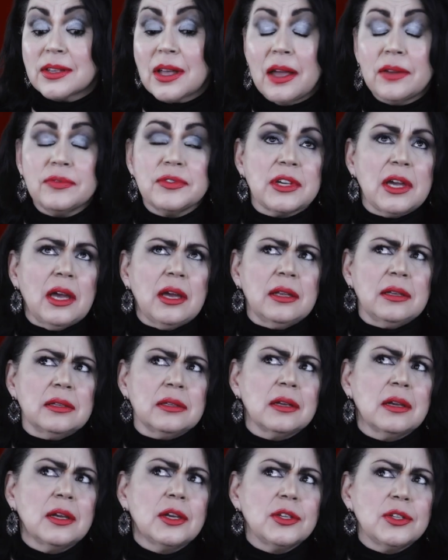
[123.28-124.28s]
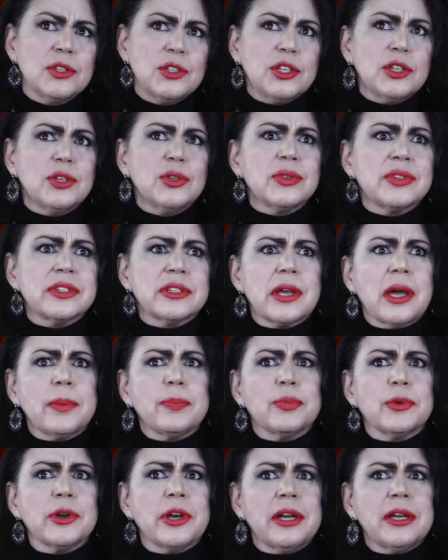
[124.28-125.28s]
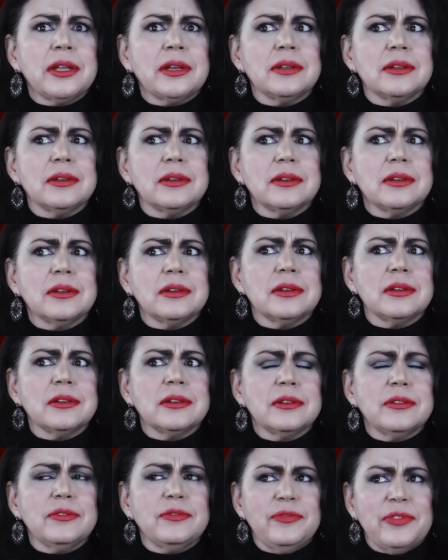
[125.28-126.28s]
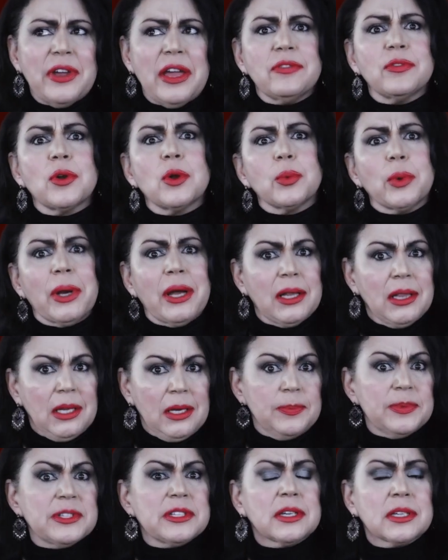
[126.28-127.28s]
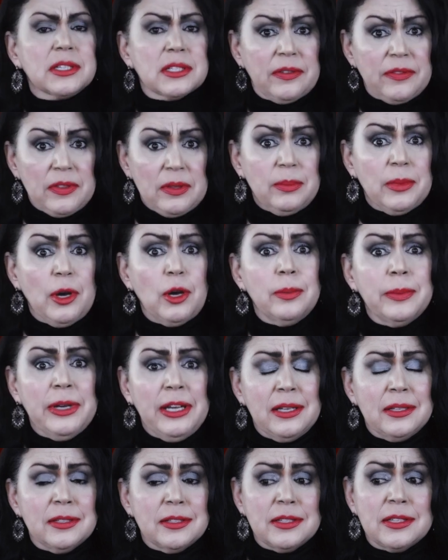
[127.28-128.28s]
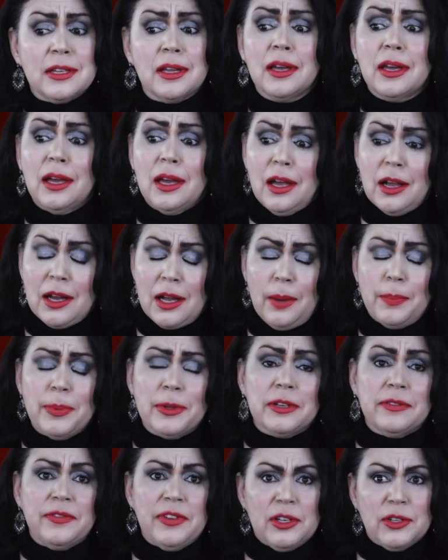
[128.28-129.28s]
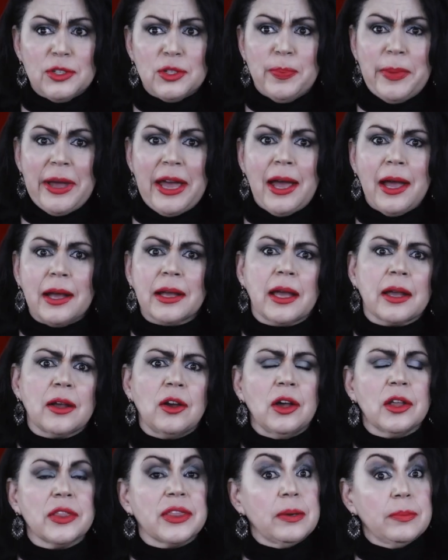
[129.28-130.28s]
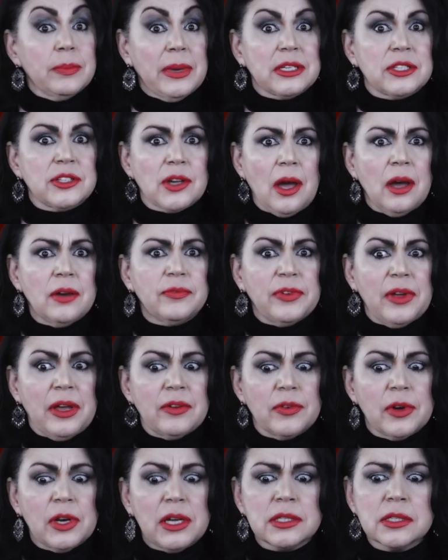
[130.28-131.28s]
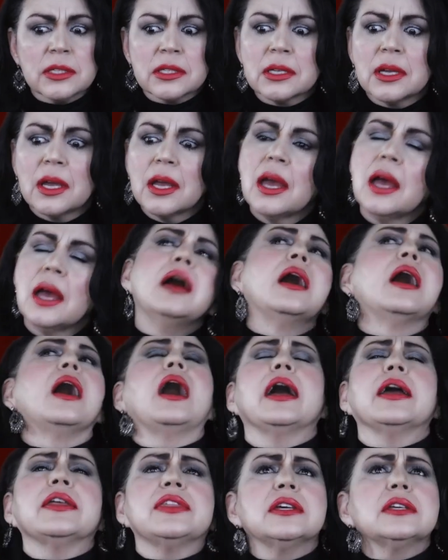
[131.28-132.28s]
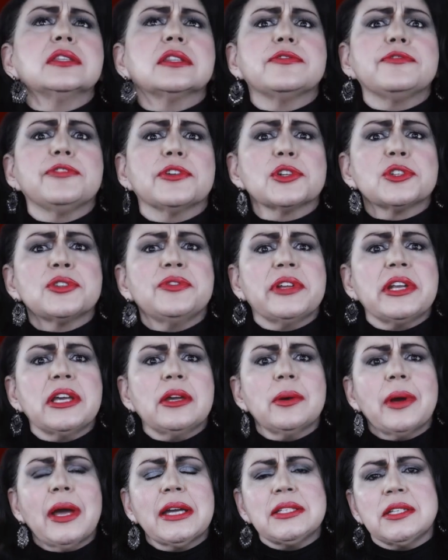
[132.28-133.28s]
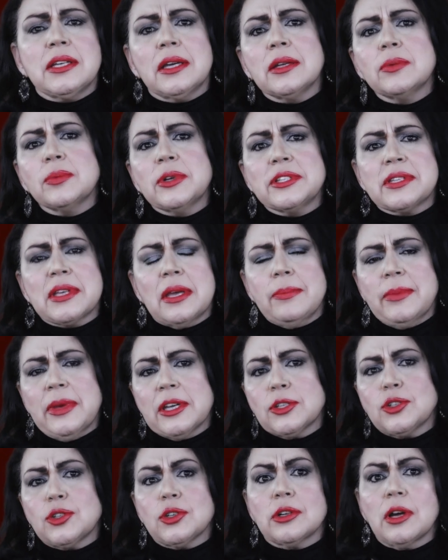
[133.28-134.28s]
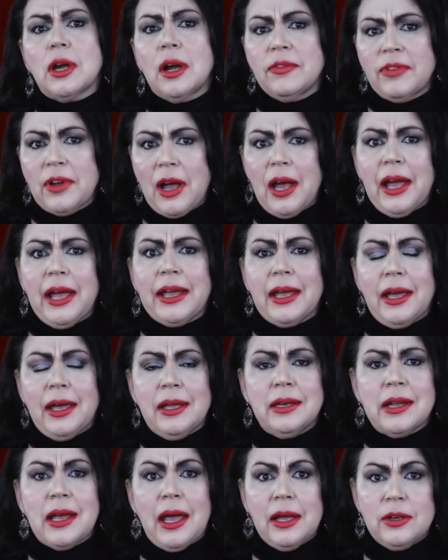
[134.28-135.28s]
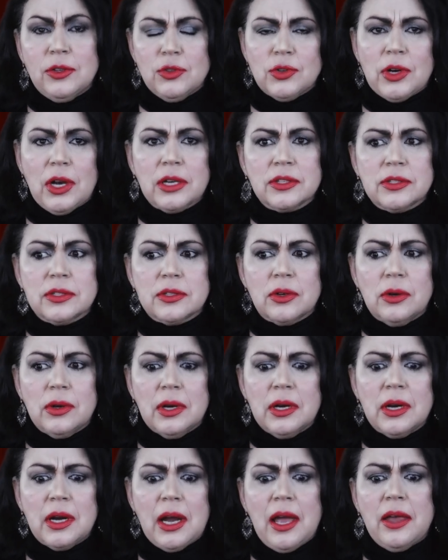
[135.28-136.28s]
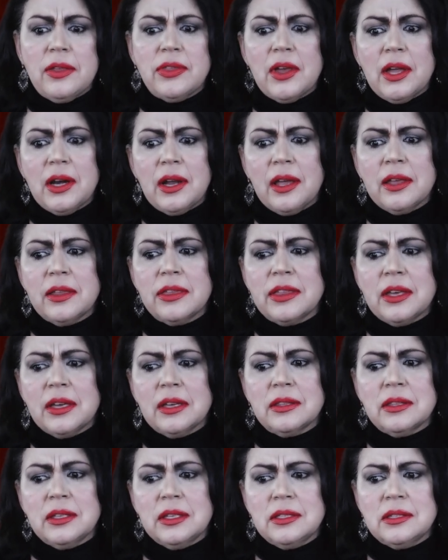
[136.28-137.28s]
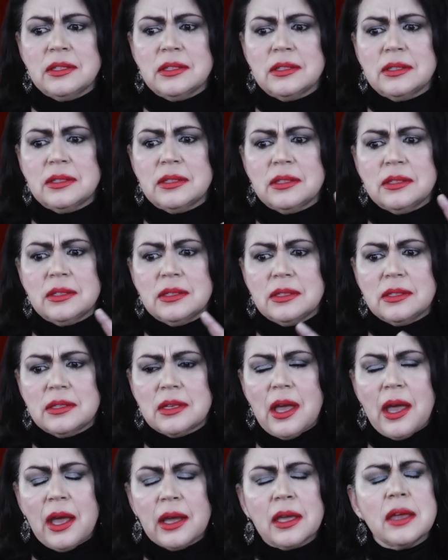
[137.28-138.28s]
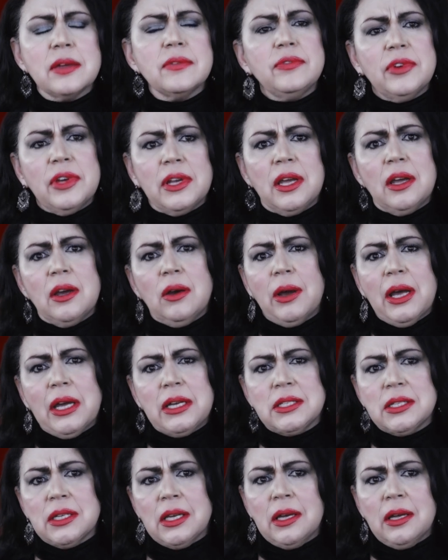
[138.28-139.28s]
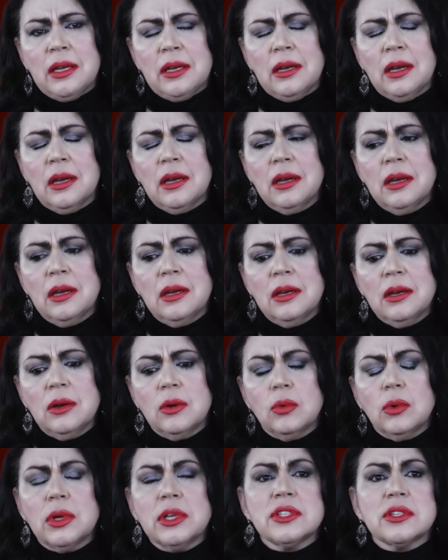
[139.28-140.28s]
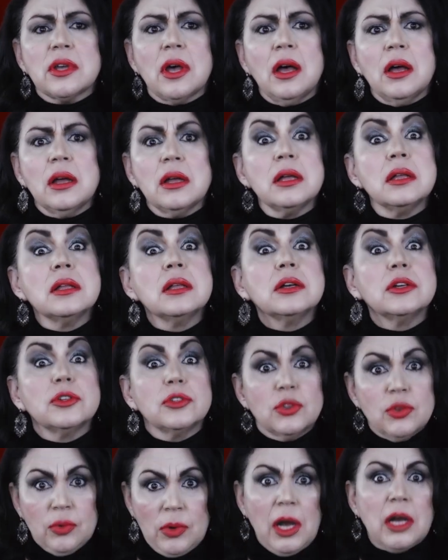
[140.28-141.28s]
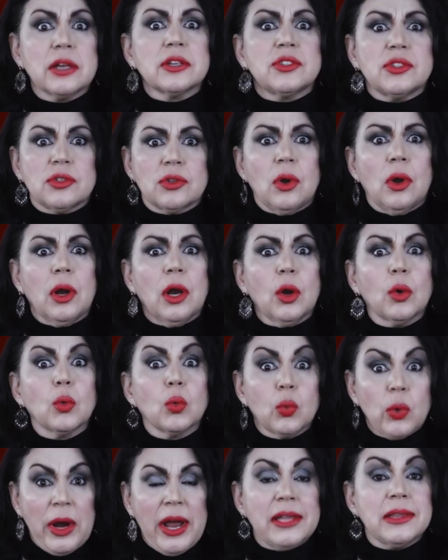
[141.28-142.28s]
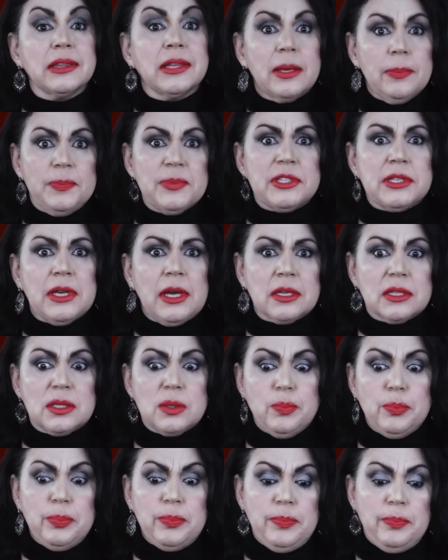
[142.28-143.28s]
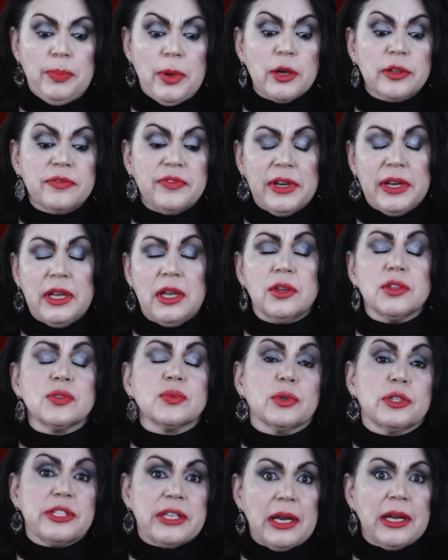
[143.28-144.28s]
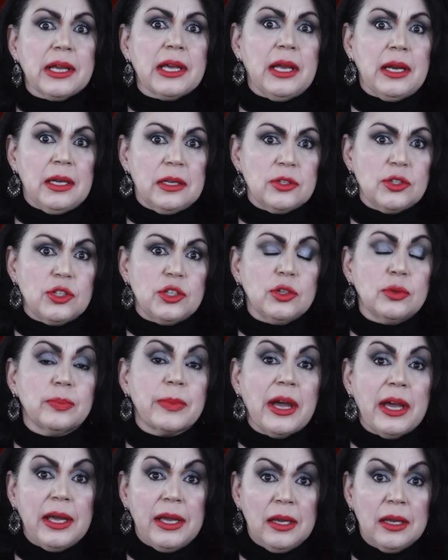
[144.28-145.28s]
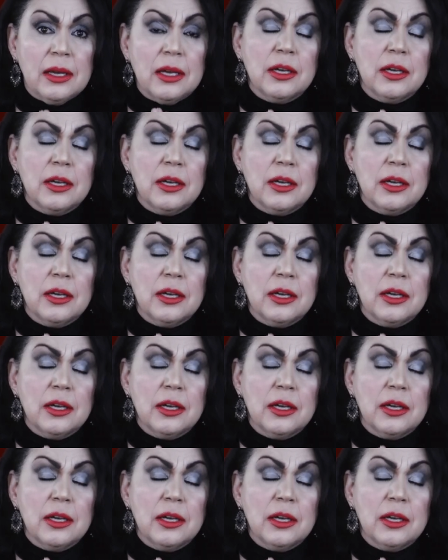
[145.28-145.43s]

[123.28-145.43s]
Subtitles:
I've done two separate favorite red lipsticks of the moment a couple of years back. I called them my top favorites. I think the first video I did was a mixture of high-end and drugstore. And then I think the second video I did was all drugstore red lipsticks. Both videos were dedicated to my